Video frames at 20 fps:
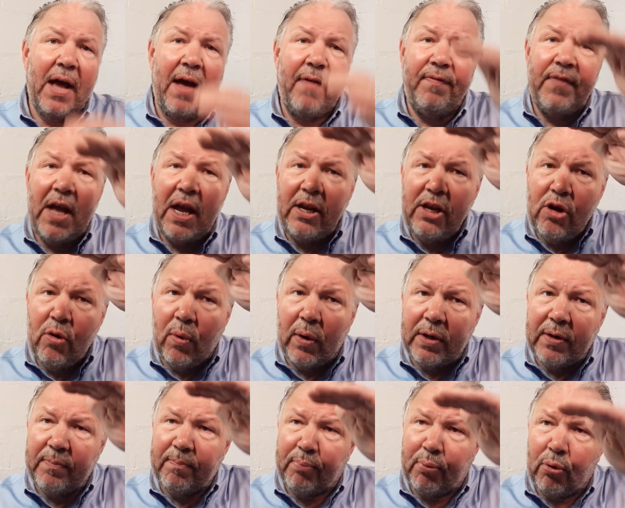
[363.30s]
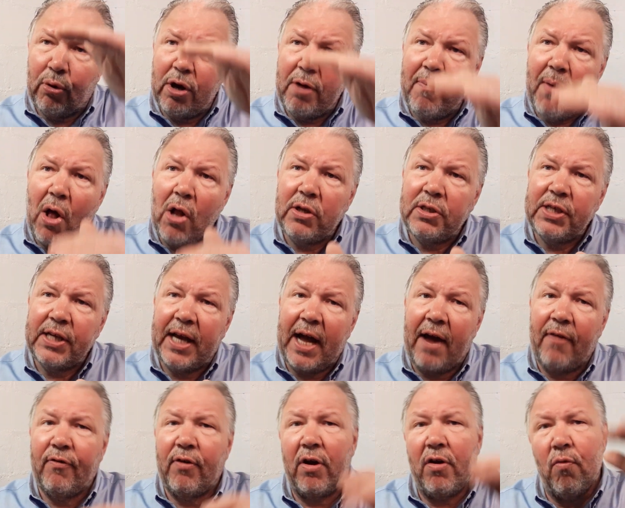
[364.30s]
and then you would put them all
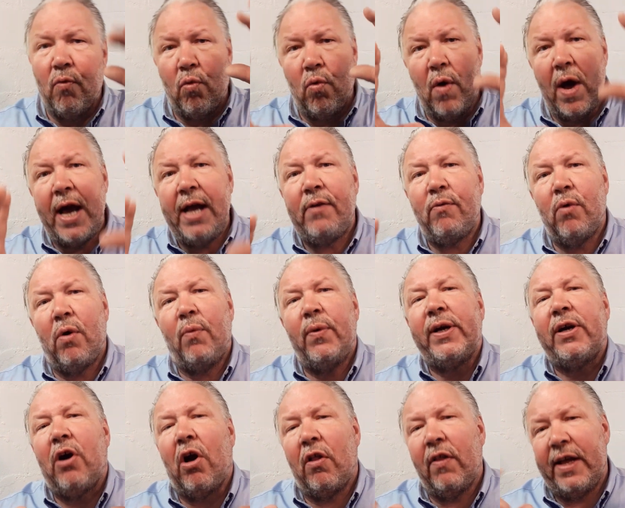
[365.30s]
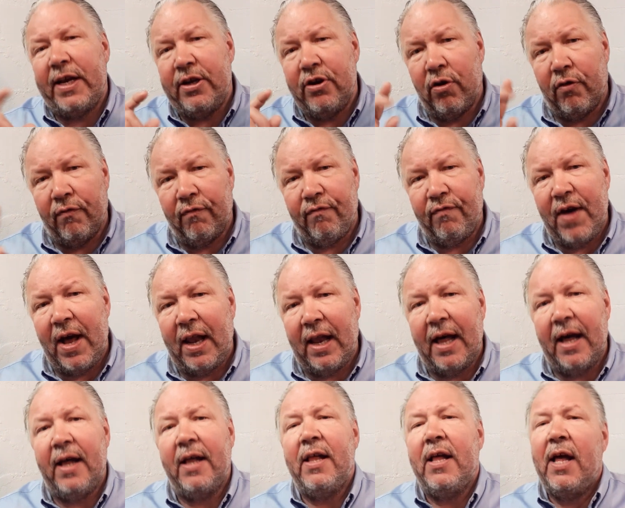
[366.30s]
together and write what we call a
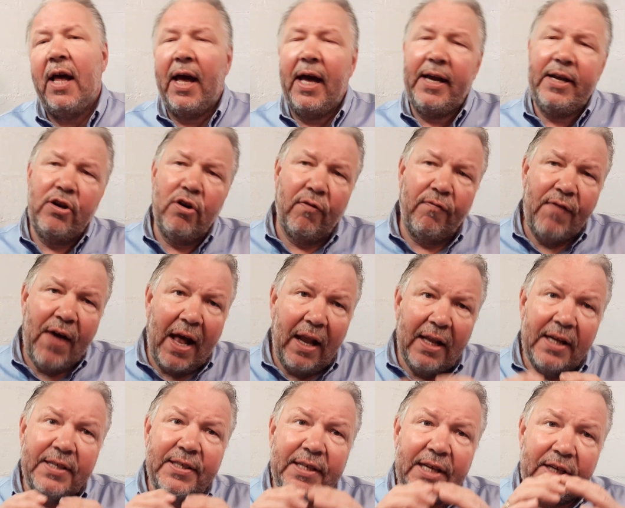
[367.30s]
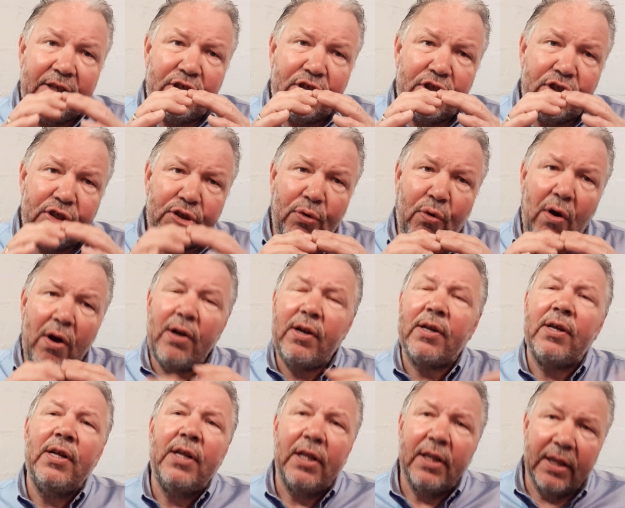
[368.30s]
novella. A novella is a
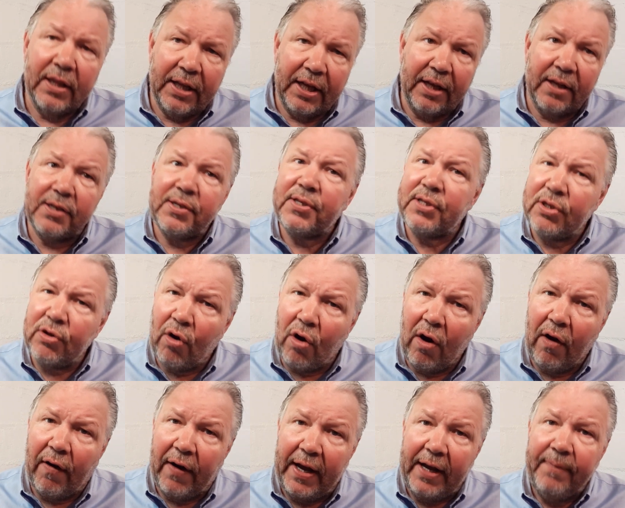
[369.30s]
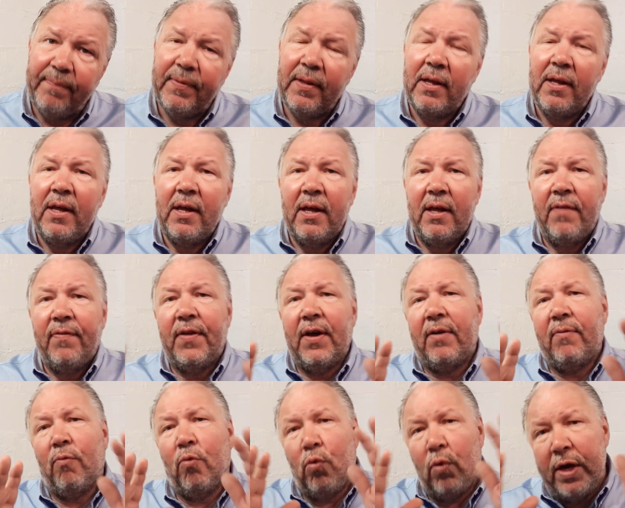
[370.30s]
short little story
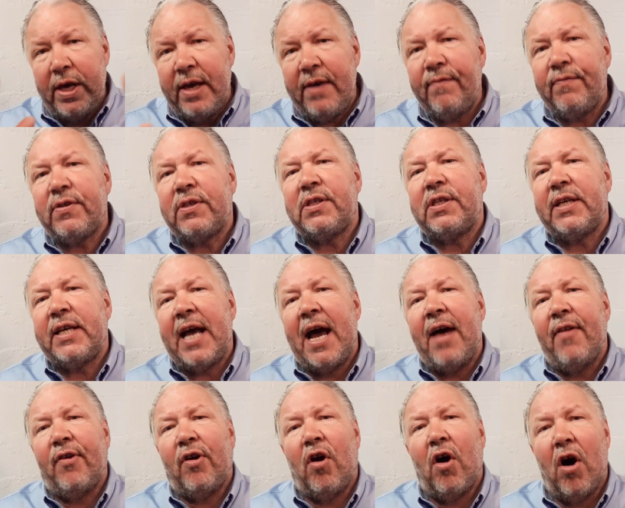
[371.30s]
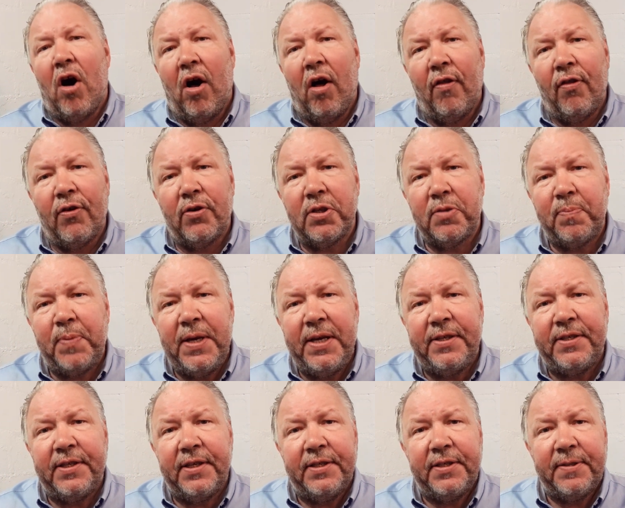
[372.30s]
that weaves together all those
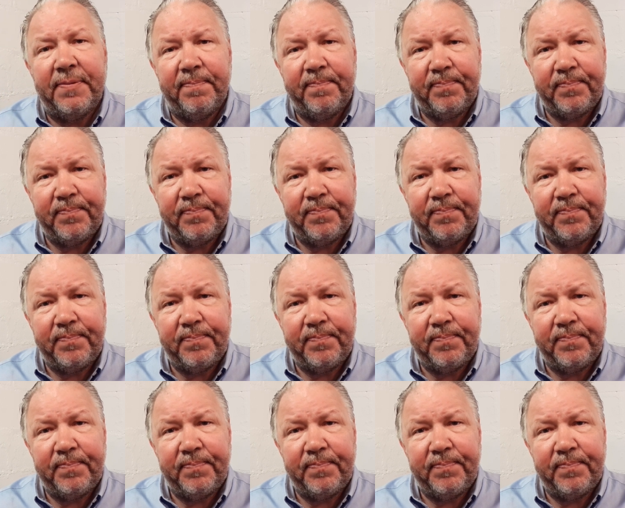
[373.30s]
pieces.